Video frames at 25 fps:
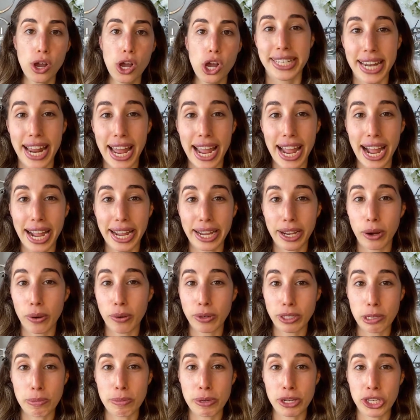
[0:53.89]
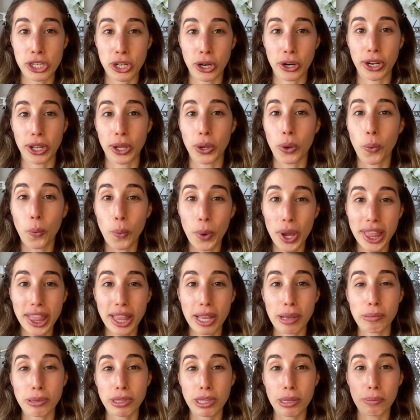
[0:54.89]
Today I'm going to be starting with
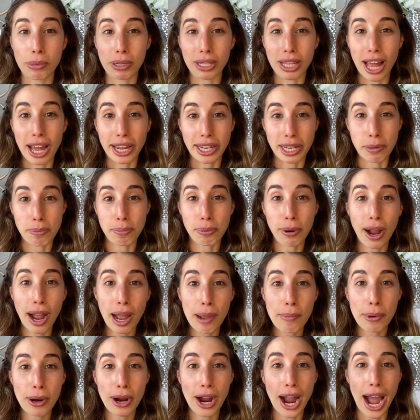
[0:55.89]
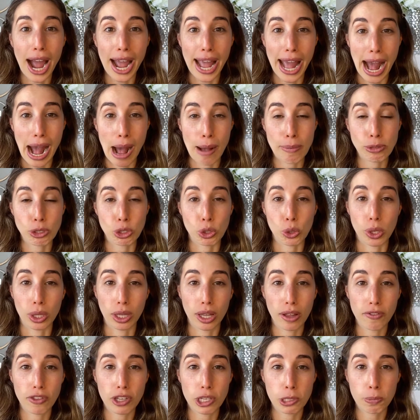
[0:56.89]
the MILANI primer. I absolutely
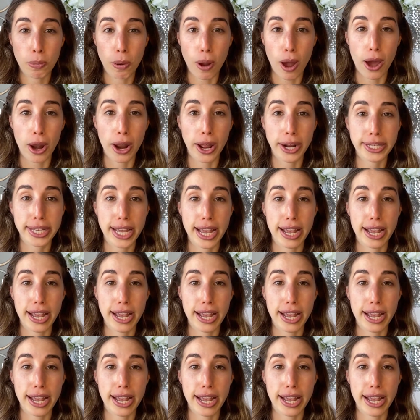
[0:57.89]
love this product.